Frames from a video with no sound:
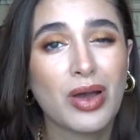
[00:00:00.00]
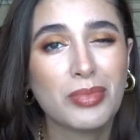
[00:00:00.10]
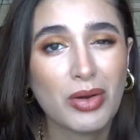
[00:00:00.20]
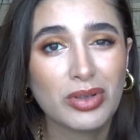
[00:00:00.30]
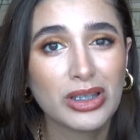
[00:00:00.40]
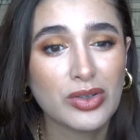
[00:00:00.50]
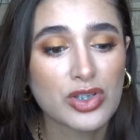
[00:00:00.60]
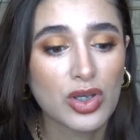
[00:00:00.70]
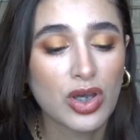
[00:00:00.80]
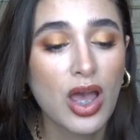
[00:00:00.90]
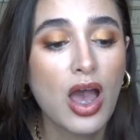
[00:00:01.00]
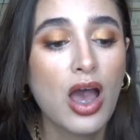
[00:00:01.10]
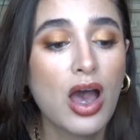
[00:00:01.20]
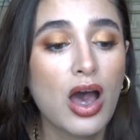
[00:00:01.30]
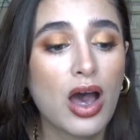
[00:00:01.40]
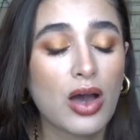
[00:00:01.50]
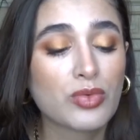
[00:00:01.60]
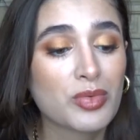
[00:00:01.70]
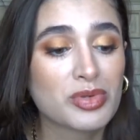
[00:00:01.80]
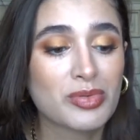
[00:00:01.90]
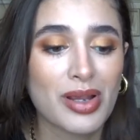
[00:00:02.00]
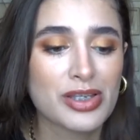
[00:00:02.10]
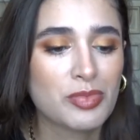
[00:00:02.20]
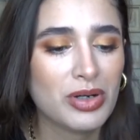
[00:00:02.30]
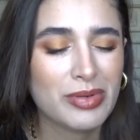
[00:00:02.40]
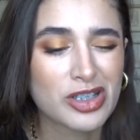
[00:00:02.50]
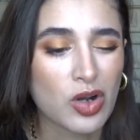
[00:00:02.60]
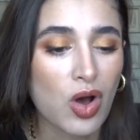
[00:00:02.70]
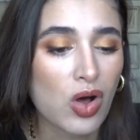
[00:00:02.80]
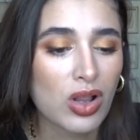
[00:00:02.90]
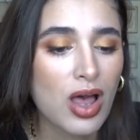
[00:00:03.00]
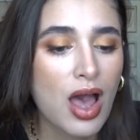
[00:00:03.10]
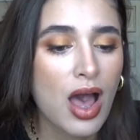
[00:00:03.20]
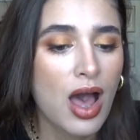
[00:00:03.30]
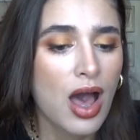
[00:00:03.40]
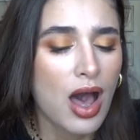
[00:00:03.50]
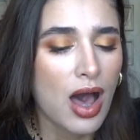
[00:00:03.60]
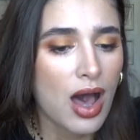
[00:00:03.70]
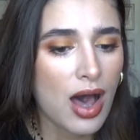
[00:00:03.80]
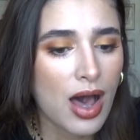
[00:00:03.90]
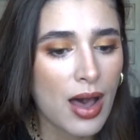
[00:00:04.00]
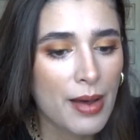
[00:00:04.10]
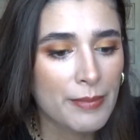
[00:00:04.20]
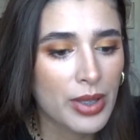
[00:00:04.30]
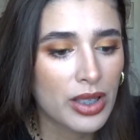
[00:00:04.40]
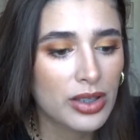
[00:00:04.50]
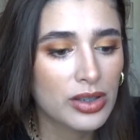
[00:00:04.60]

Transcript: I'm not really using uh, room sprays pretty much at all. Um,